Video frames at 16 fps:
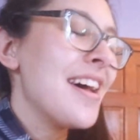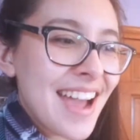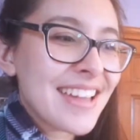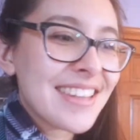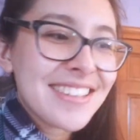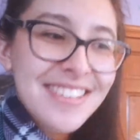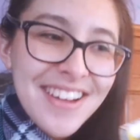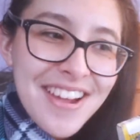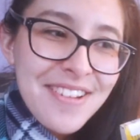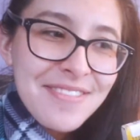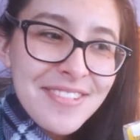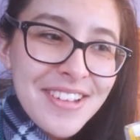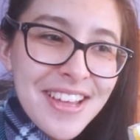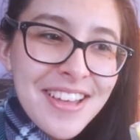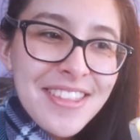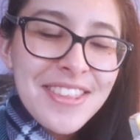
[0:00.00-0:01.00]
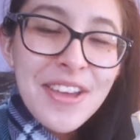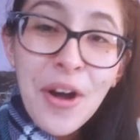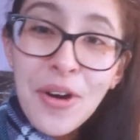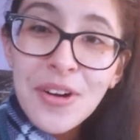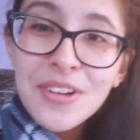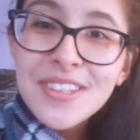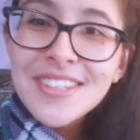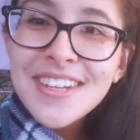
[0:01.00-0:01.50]
I love the
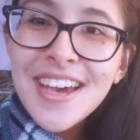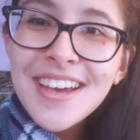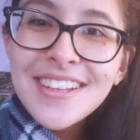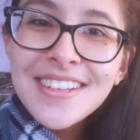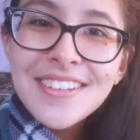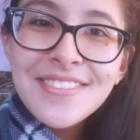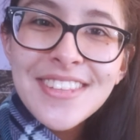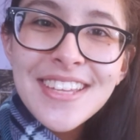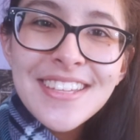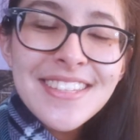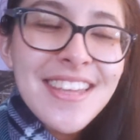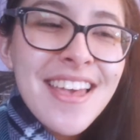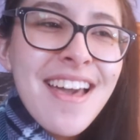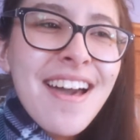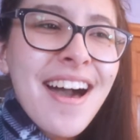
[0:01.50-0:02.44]
art style of this.